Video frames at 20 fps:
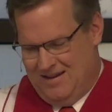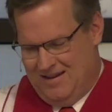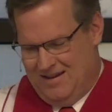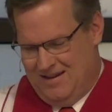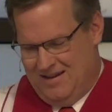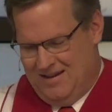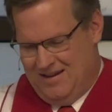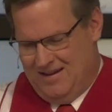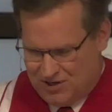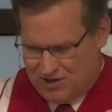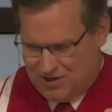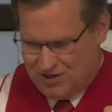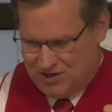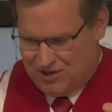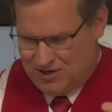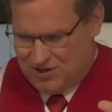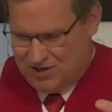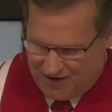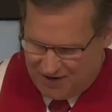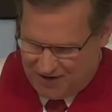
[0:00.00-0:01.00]
But there's
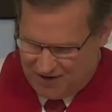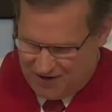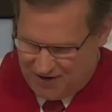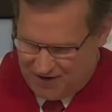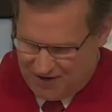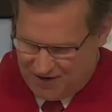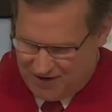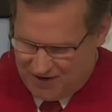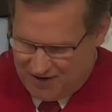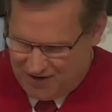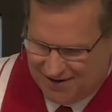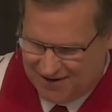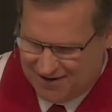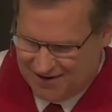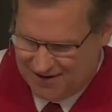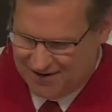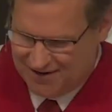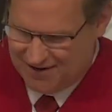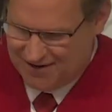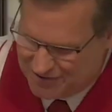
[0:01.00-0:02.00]
something of an irony here
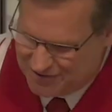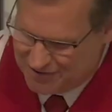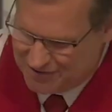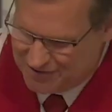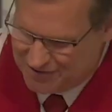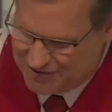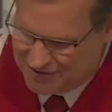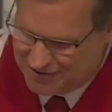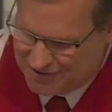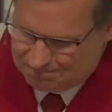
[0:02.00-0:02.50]
too, isn't there?